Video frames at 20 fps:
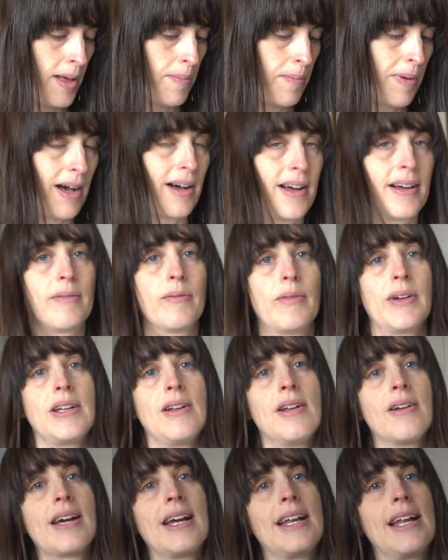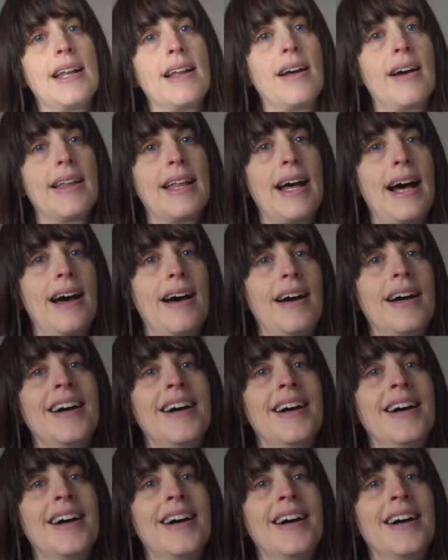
But when you look at it like that,